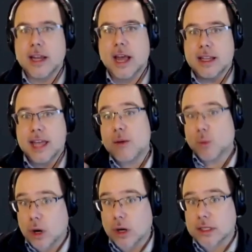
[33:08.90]
And that
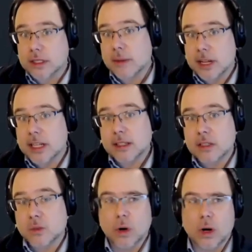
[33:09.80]
works. I mean, it
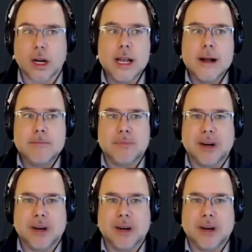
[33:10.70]
does work, but